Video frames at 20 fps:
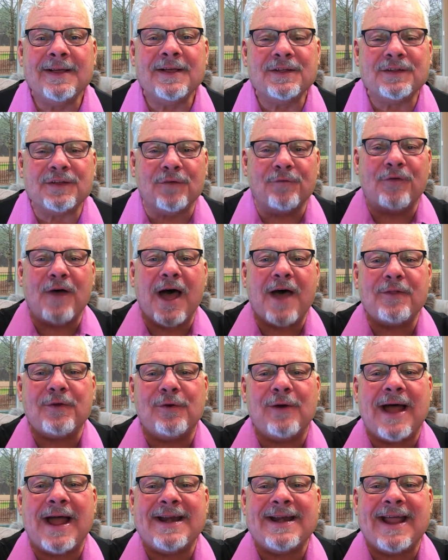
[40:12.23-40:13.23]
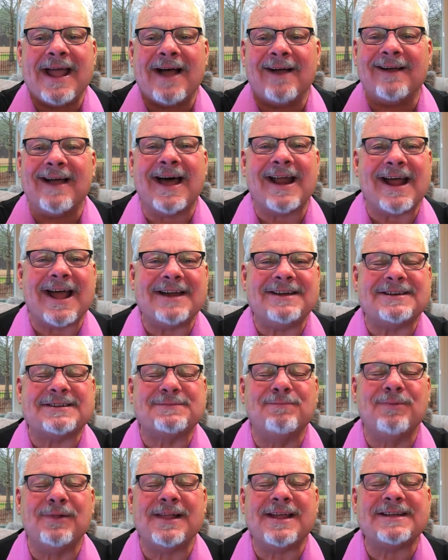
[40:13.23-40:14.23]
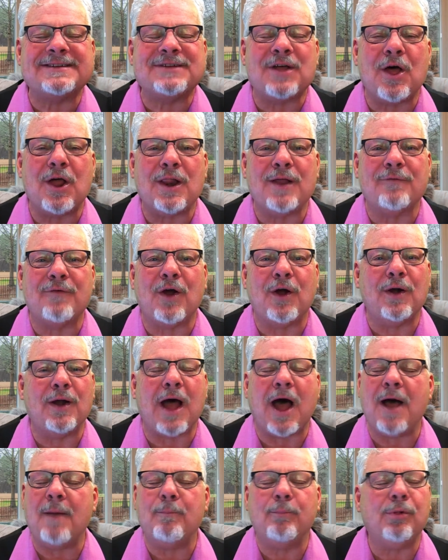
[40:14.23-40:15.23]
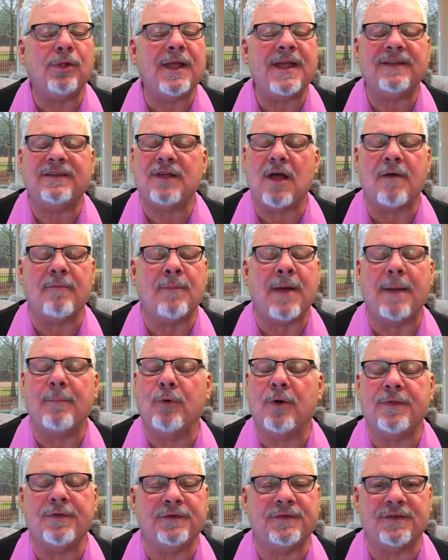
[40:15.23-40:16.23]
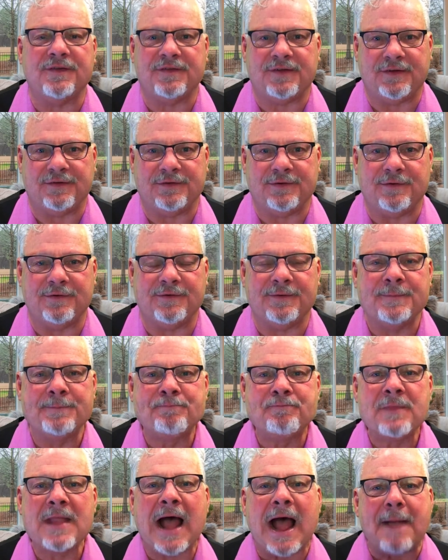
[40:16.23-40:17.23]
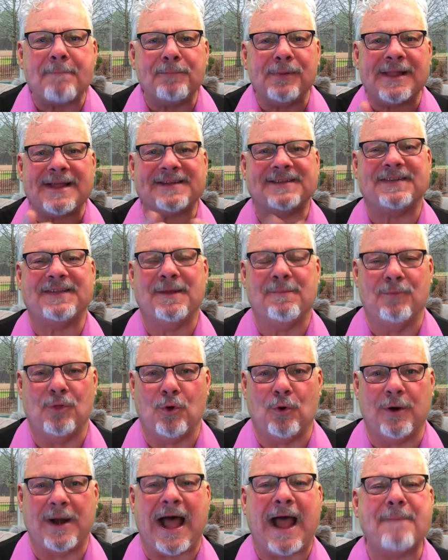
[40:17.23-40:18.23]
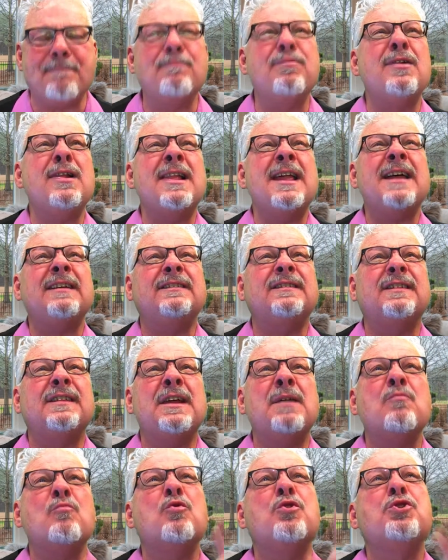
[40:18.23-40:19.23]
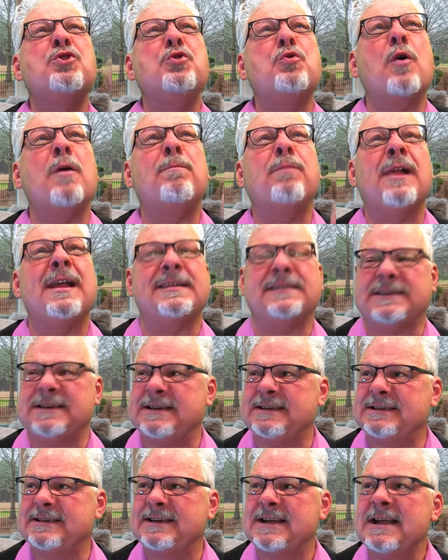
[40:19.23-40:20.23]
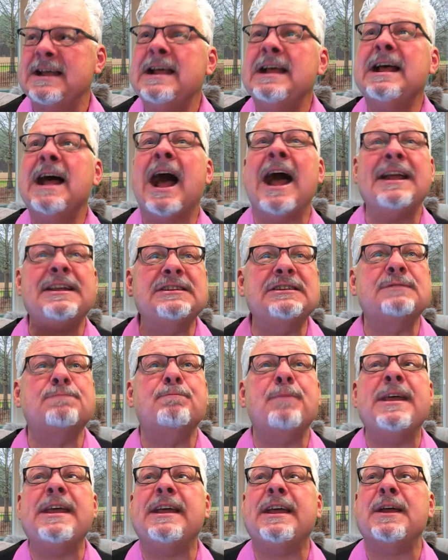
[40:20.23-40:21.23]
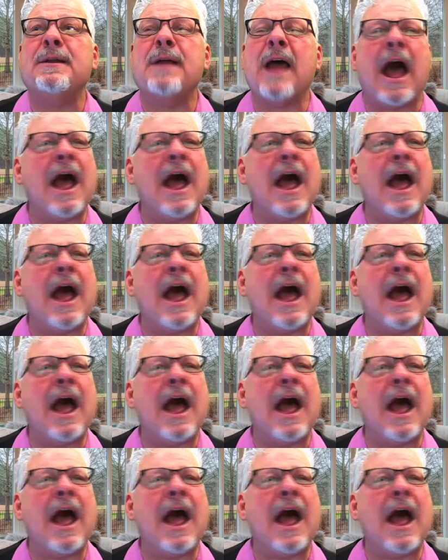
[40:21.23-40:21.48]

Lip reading: So, Father, right now, God, I just bless all of I bless all of my brothers and sisters. I bless them, Lord. I bless them with your blessings. I speak